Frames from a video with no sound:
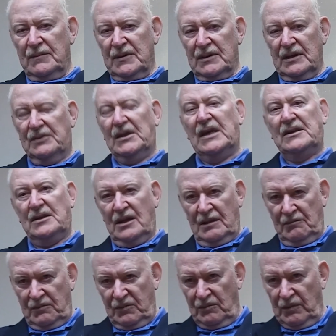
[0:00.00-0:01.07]
at that
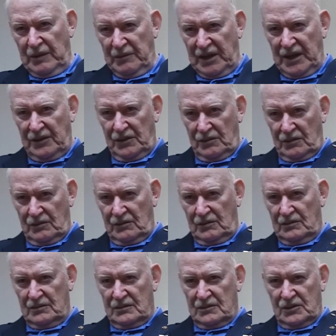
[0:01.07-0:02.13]
time, women had their own
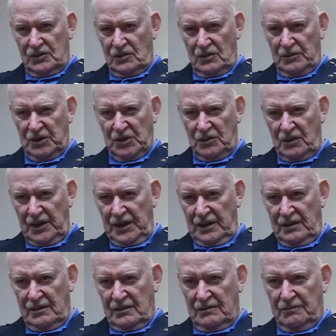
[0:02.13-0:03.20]
dormitory,
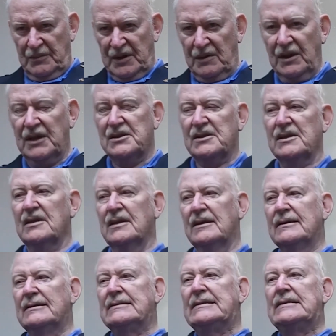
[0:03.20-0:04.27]
barracks.
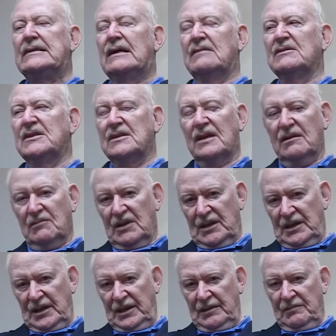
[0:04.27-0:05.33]
I said, I want to
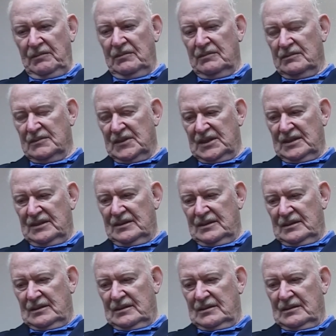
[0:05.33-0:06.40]
name
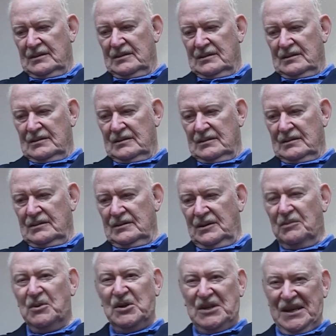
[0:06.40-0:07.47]

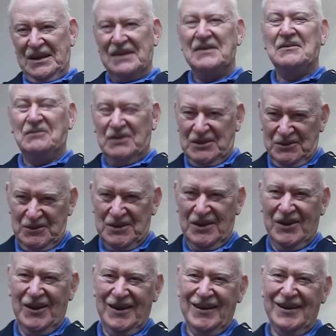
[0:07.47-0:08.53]
number 10, which was
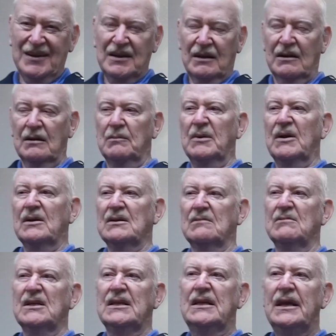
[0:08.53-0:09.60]
our barracks. I
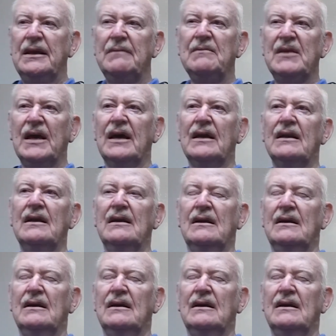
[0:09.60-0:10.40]
want to name that